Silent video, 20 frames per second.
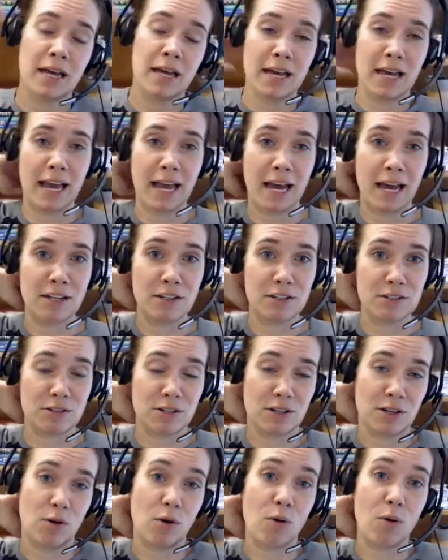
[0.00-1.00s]
and
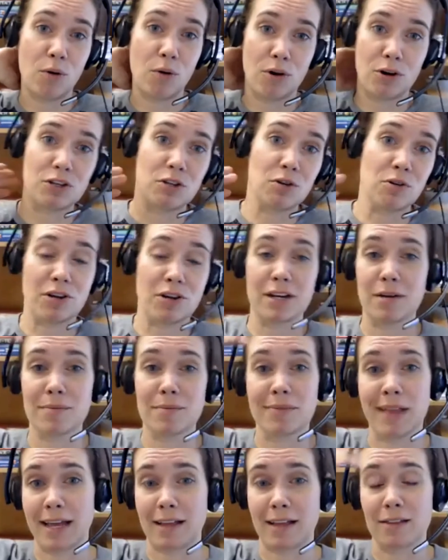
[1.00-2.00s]
or you're going to
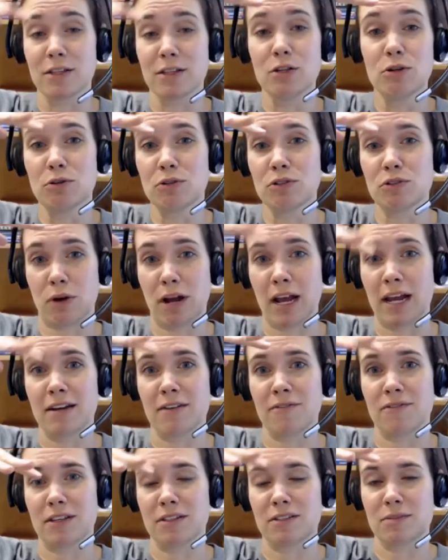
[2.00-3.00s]
like lose right
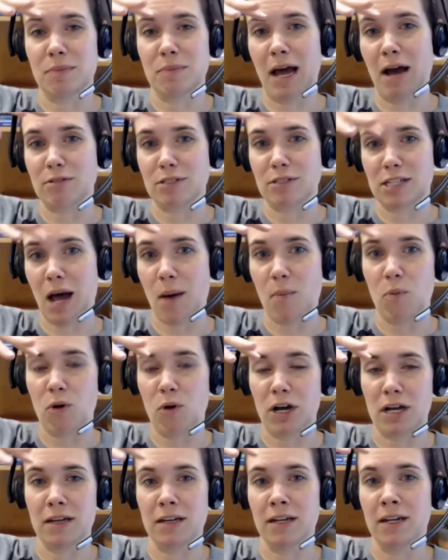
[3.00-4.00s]
if this mountaintop
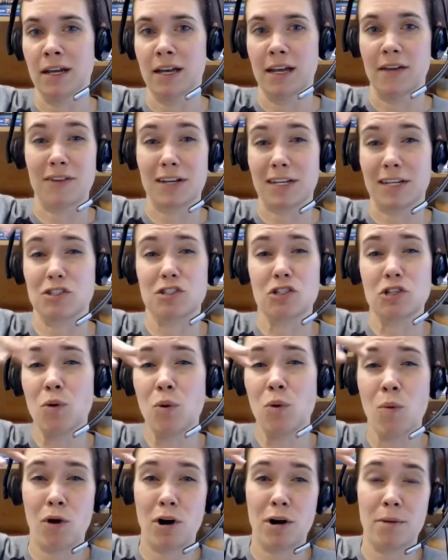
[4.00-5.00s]
one if it gets too
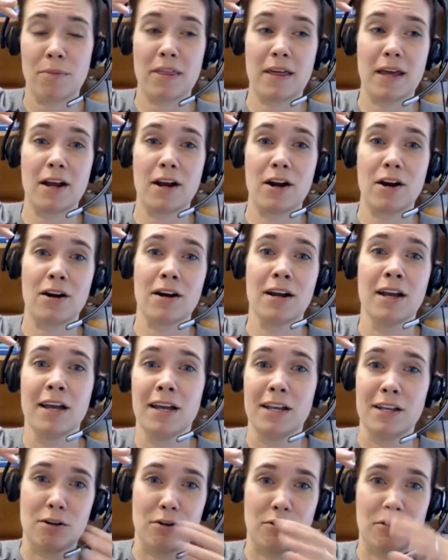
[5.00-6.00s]
warm there
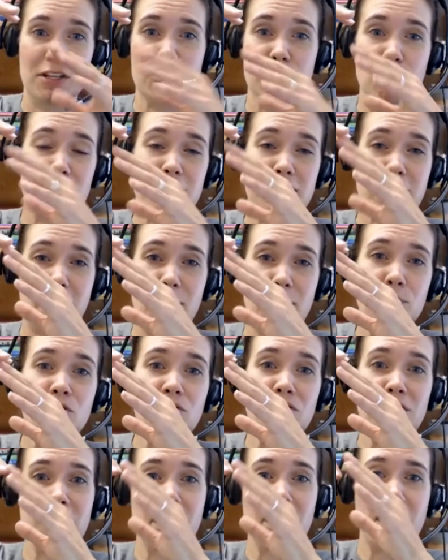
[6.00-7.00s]
you know this one's kind of
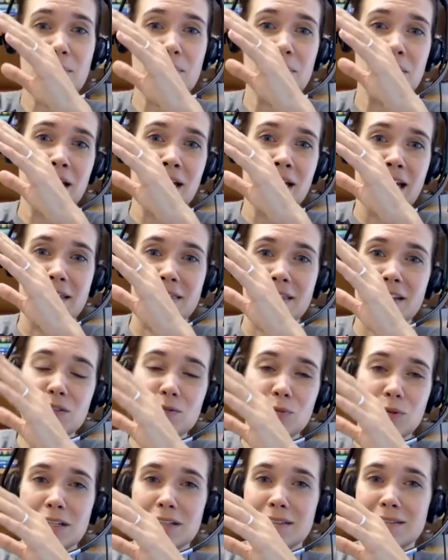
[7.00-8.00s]
moving up and this
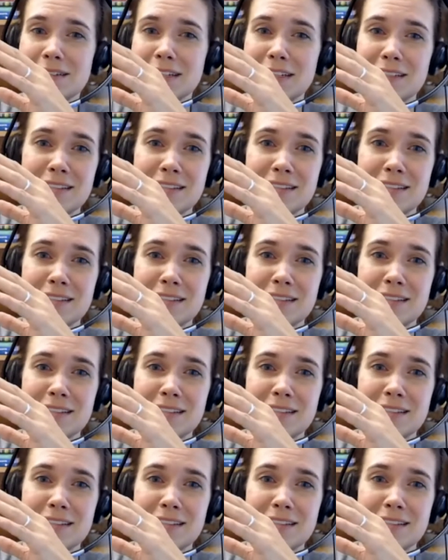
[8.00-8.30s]
one is